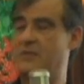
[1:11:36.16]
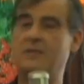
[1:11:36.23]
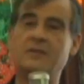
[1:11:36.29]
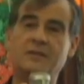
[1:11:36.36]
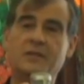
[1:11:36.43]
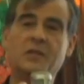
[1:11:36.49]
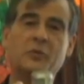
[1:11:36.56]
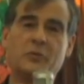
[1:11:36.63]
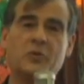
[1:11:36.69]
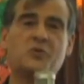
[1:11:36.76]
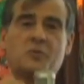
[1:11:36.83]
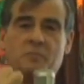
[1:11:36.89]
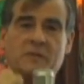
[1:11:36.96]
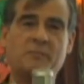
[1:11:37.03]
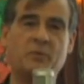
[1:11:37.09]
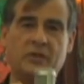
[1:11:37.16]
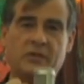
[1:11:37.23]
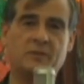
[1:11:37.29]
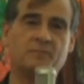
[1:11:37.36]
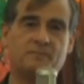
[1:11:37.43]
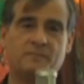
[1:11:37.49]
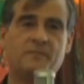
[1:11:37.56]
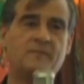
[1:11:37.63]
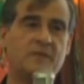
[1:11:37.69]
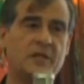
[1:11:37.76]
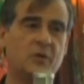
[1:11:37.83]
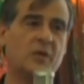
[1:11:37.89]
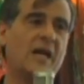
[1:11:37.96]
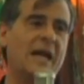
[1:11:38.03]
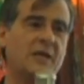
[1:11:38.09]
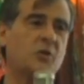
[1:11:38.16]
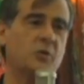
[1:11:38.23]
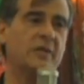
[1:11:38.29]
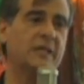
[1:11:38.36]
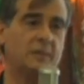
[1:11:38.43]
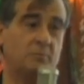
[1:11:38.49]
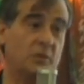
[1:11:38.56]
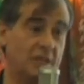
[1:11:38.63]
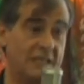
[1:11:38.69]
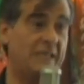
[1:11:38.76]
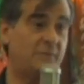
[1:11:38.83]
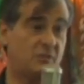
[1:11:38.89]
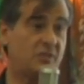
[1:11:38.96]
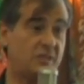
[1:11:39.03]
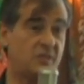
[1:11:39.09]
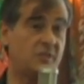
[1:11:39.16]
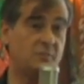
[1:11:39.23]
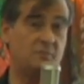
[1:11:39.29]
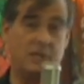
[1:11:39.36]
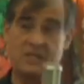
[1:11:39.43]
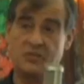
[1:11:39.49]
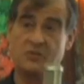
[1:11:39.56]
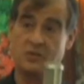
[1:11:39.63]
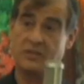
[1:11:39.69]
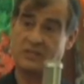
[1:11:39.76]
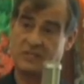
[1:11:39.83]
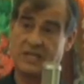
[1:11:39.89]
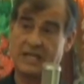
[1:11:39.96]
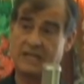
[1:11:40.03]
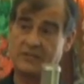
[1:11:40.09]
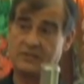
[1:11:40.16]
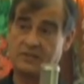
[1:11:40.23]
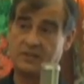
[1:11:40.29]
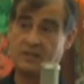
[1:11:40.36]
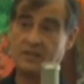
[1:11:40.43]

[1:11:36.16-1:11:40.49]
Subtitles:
those are people that they're anchored in a belief system based on a text